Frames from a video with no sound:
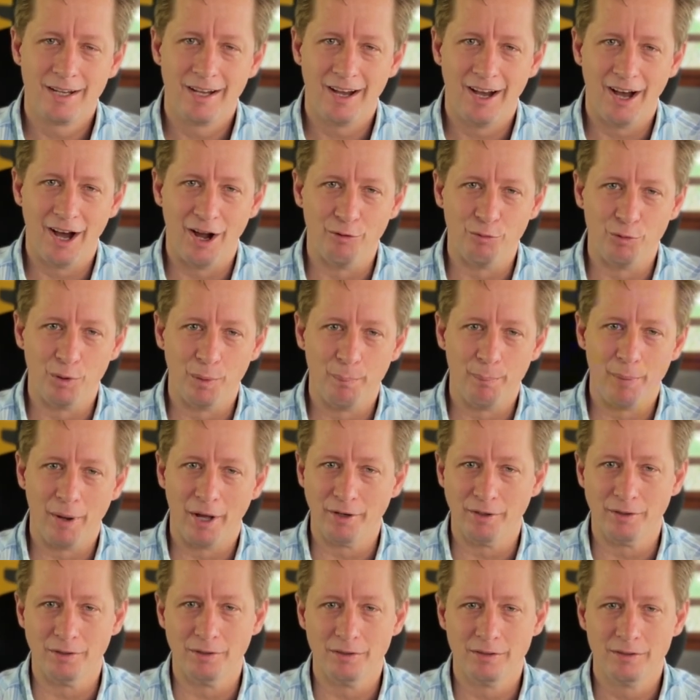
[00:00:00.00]
A
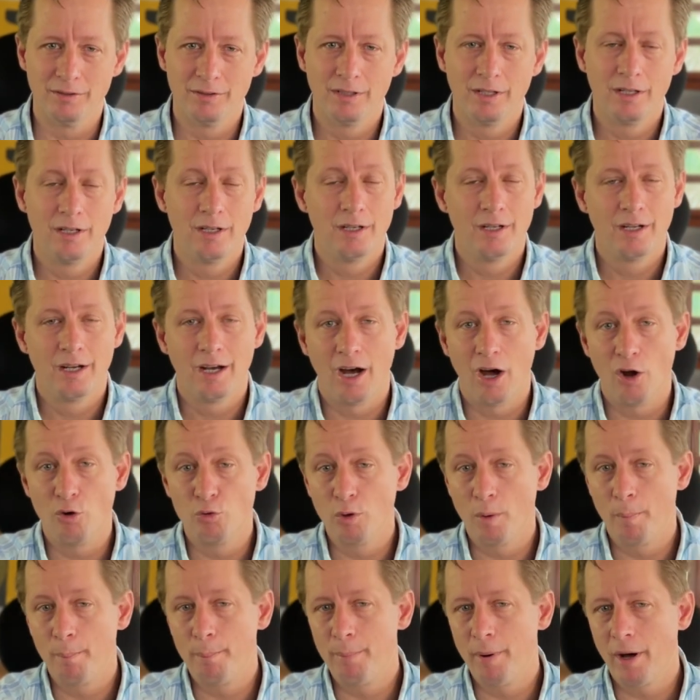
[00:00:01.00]
rebuttal. A
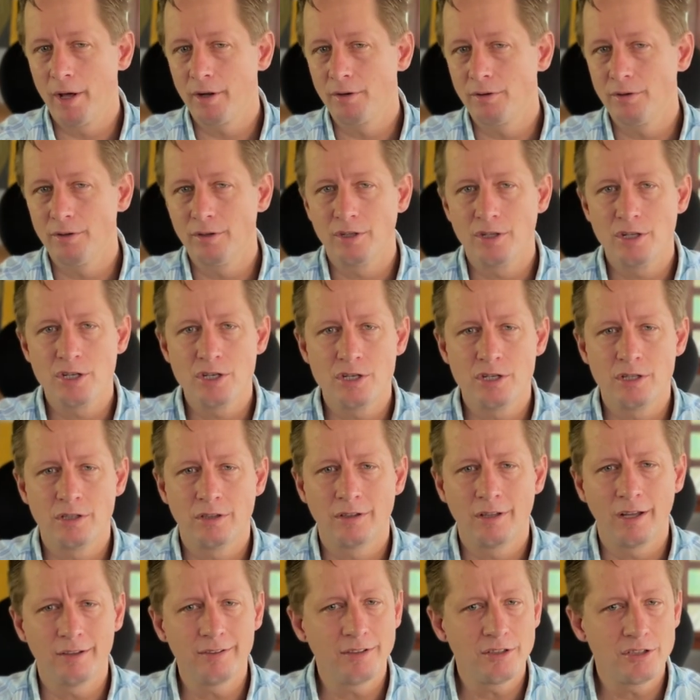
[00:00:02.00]
rebuttal
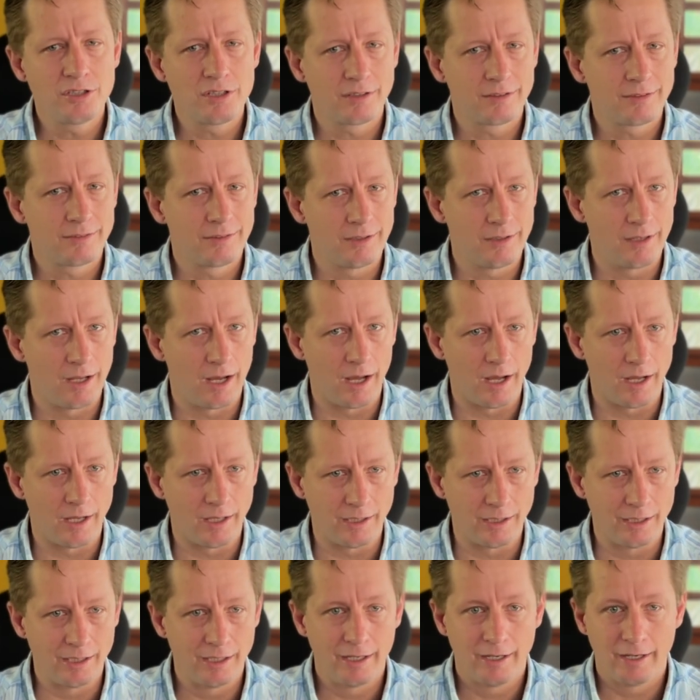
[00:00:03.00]
doesn't just deny,
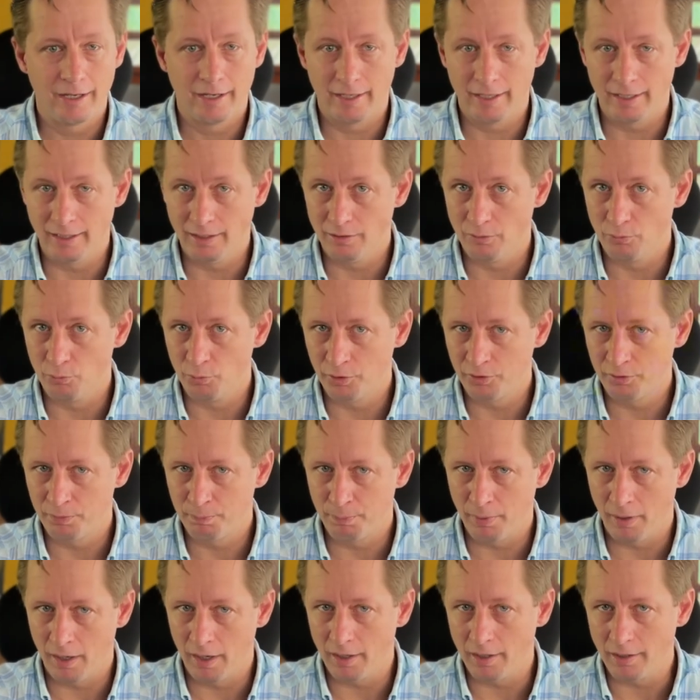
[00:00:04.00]
it
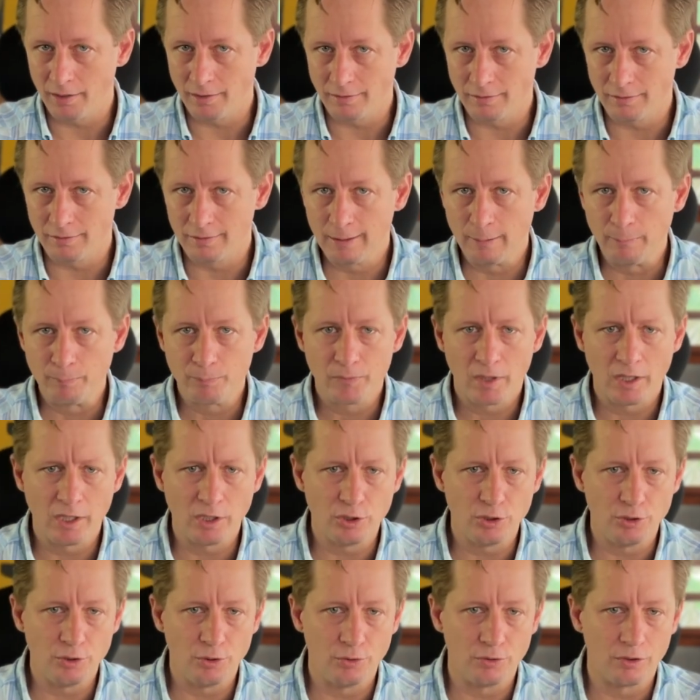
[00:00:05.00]
responds. It
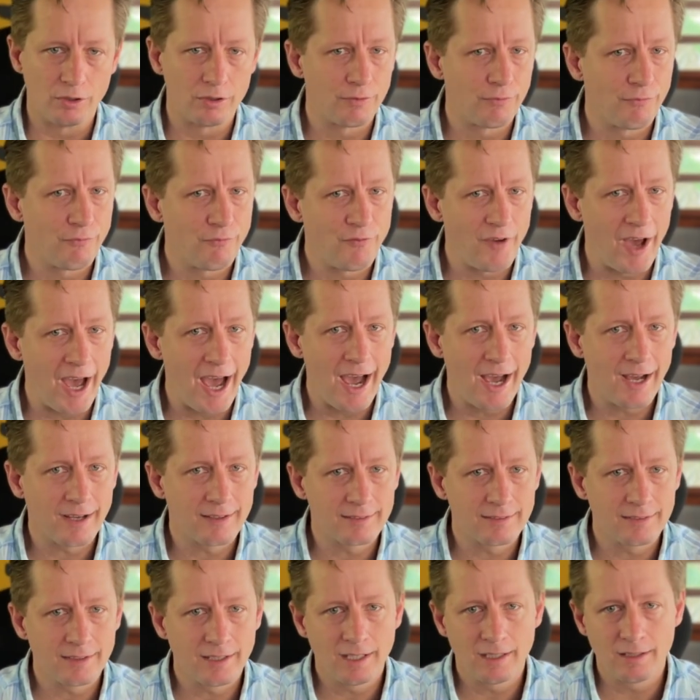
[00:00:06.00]
uses
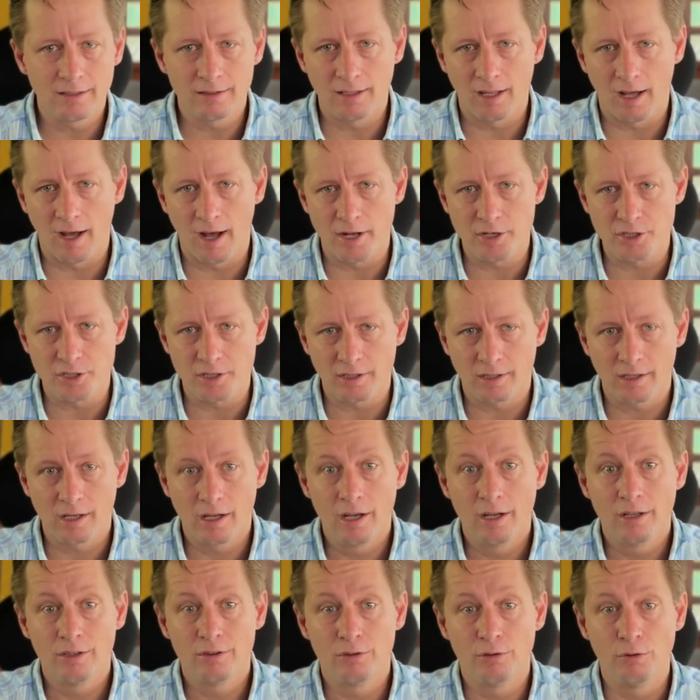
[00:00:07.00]
facts and logic
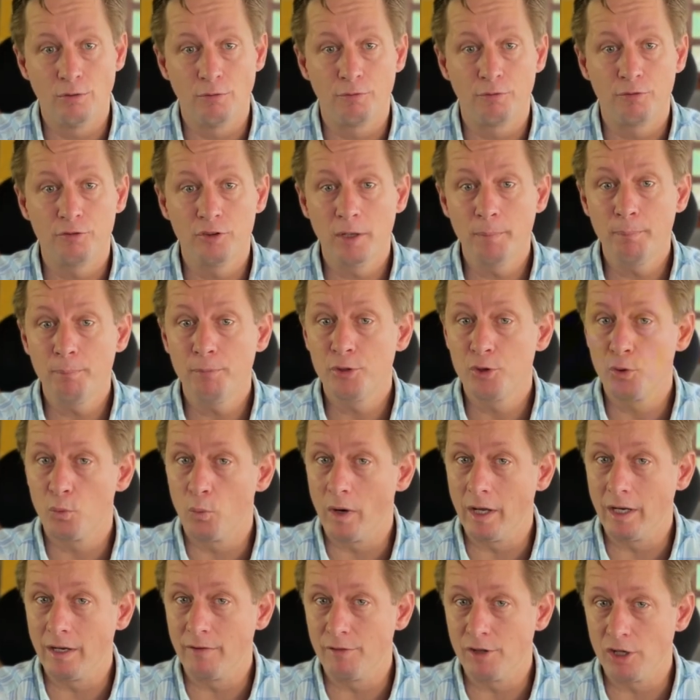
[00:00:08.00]
to flip the
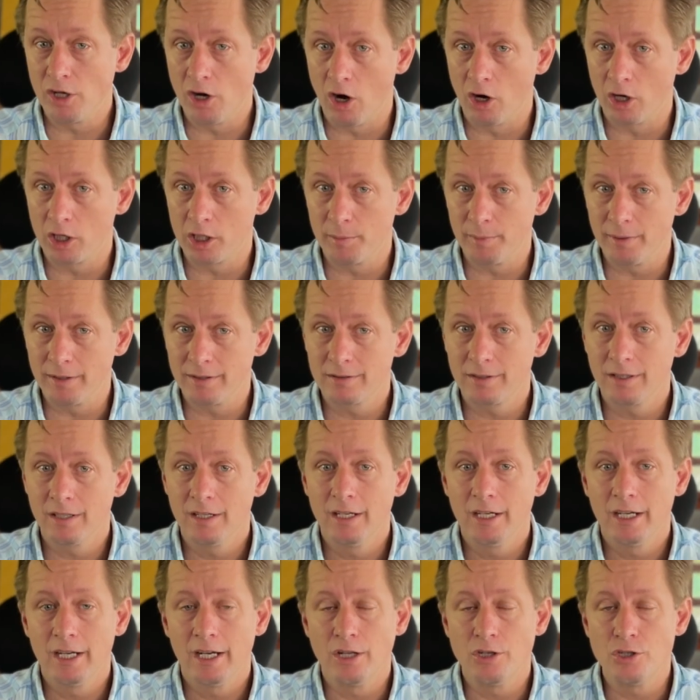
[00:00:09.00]
weight of the argument
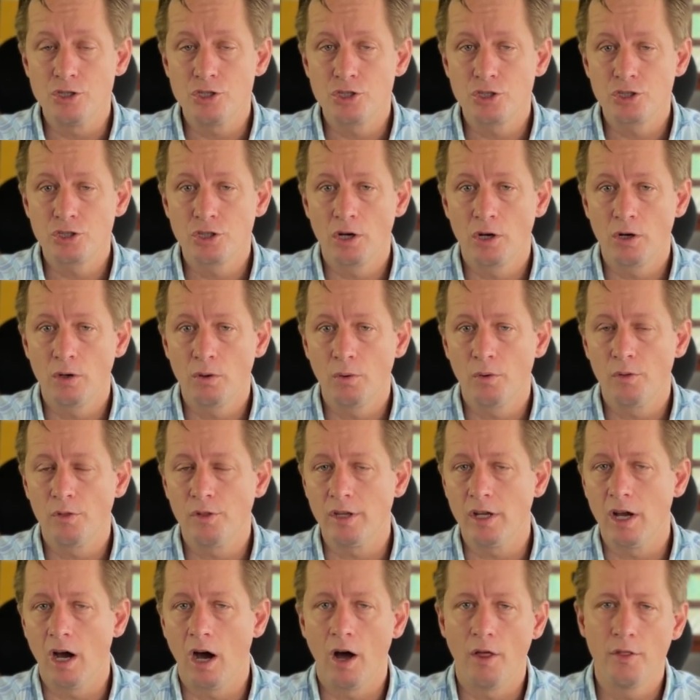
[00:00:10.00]
and show the
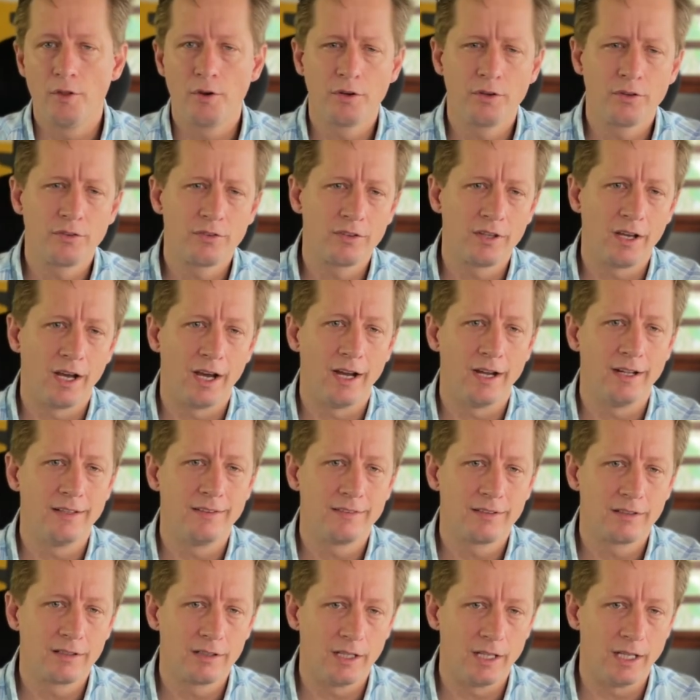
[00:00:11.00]
other side's
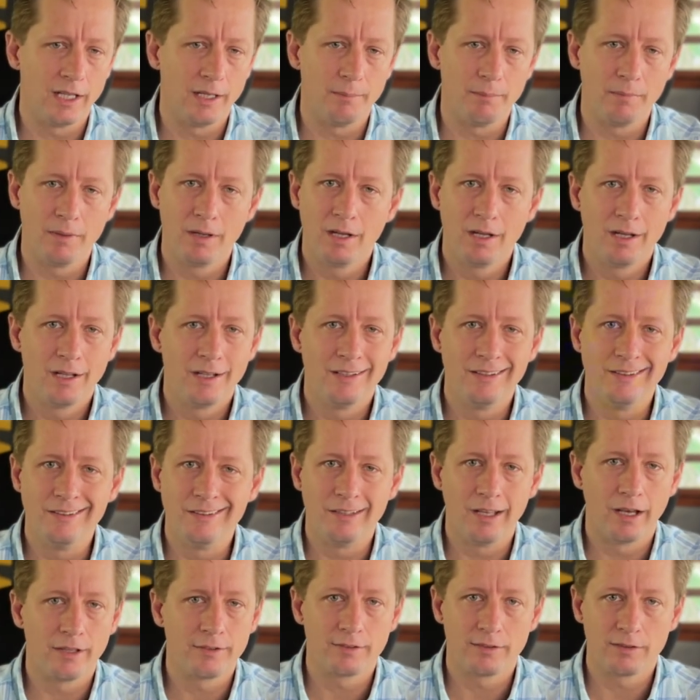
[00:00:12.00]
claim
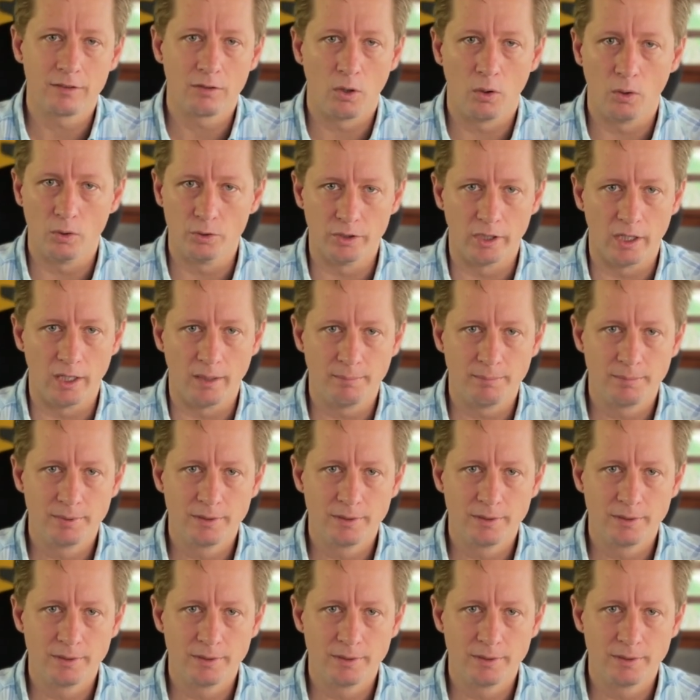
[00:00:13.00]
doesn't hold up.